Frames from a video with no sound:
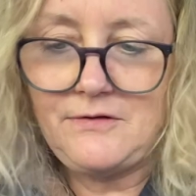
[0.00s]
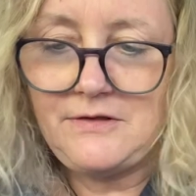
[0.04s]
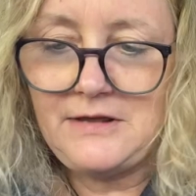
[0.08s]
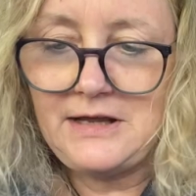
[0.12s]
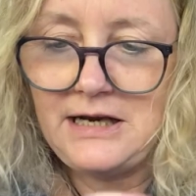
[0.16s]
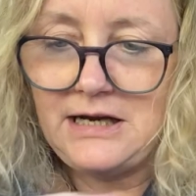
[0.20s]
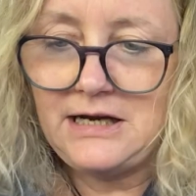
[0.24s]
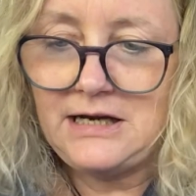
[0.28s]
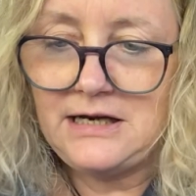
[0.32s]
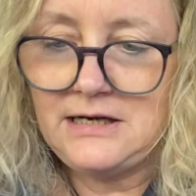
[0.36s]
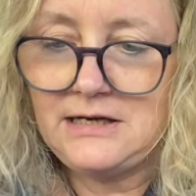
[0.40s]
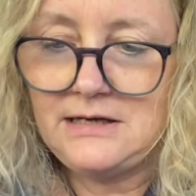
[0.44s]

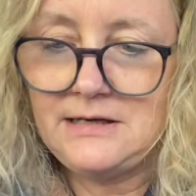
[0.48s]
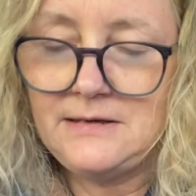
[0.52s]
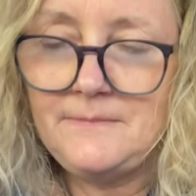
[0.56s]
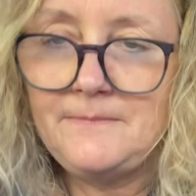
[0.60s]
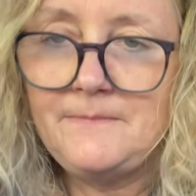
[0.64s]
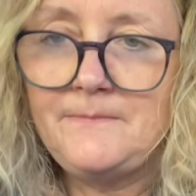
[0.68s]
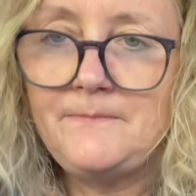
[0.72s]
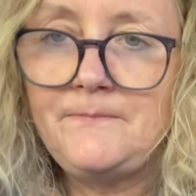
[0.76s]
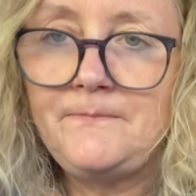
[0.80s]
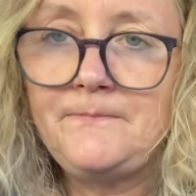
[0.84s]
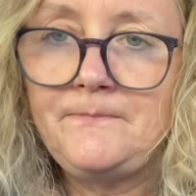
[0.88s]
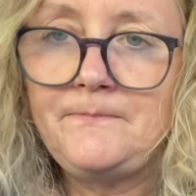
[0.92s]

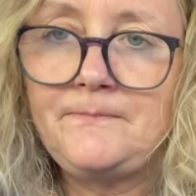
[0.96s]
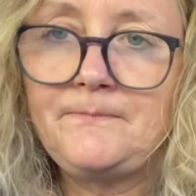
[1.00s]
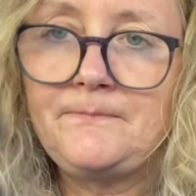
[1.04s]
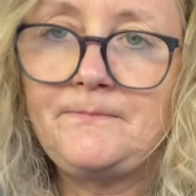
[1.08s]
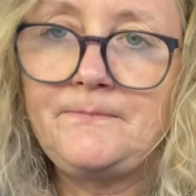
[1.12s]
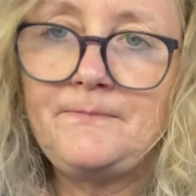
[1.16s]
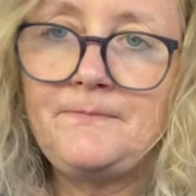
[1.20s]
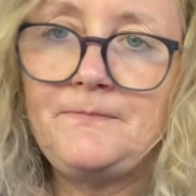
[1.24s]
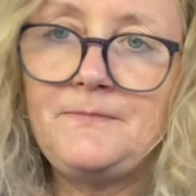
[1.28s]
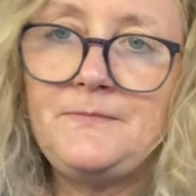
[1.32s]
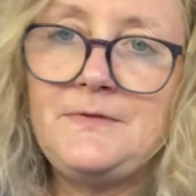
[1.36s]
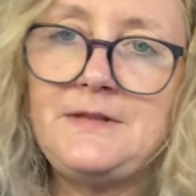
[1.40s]

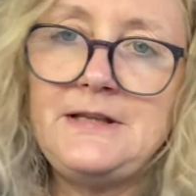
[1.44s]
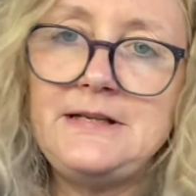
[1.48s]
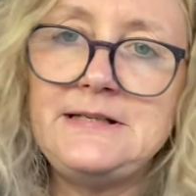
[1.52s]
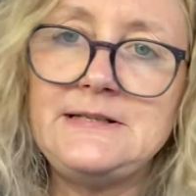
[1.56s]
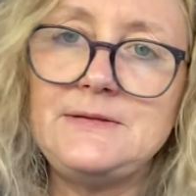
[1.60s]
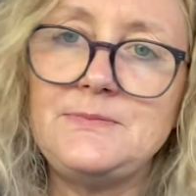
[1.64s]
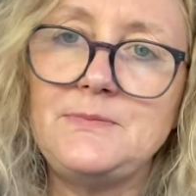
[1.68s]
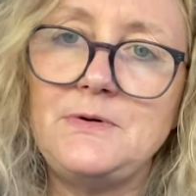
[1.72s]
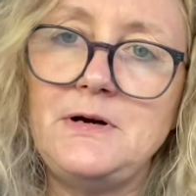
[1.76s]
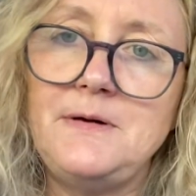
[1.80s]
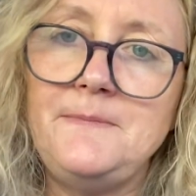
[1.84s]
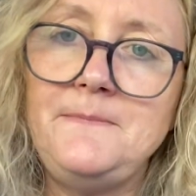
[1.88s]

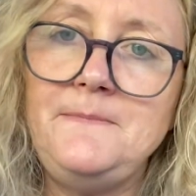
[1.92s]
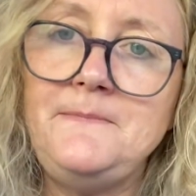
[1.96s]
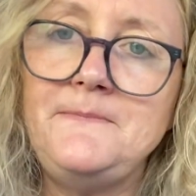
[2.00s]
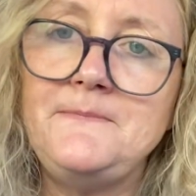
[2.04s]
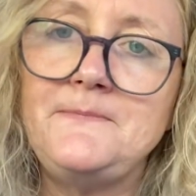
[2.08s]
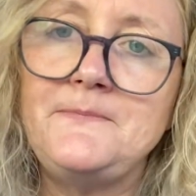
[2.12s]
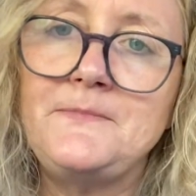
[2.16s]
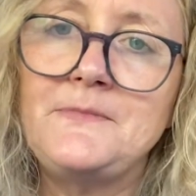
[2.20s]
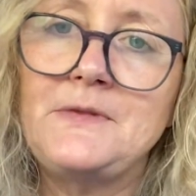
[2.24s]
this one